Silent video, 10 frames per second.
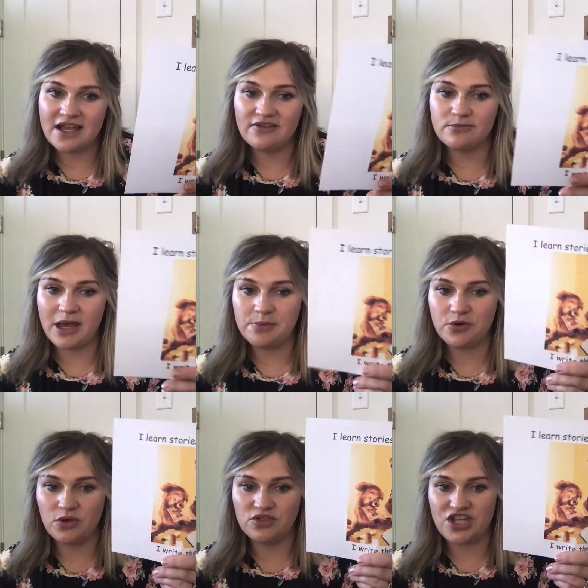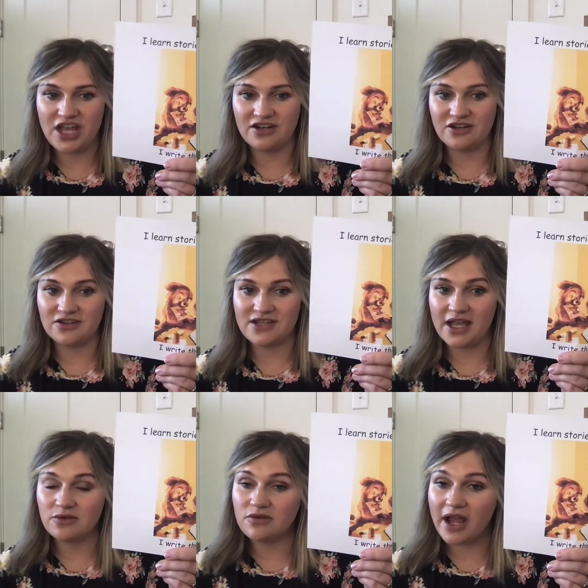of my progenitors.
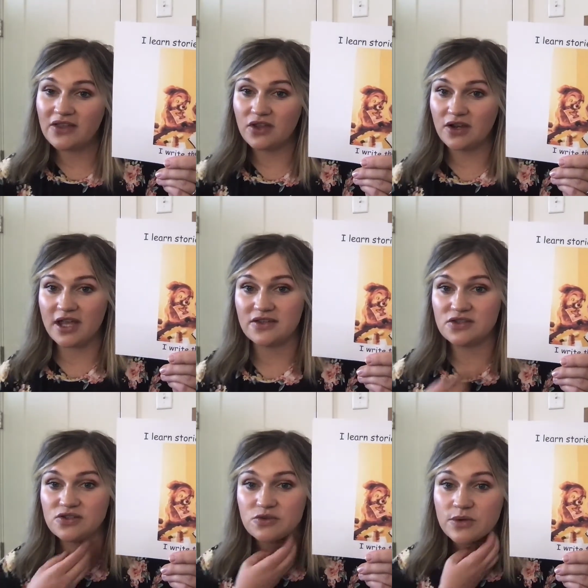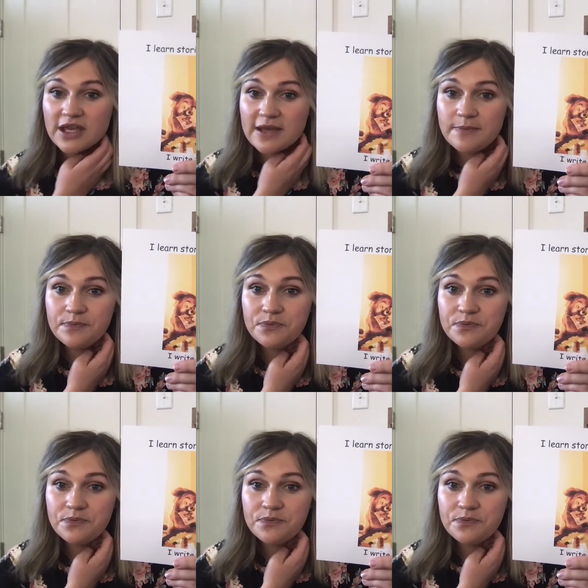I write their history.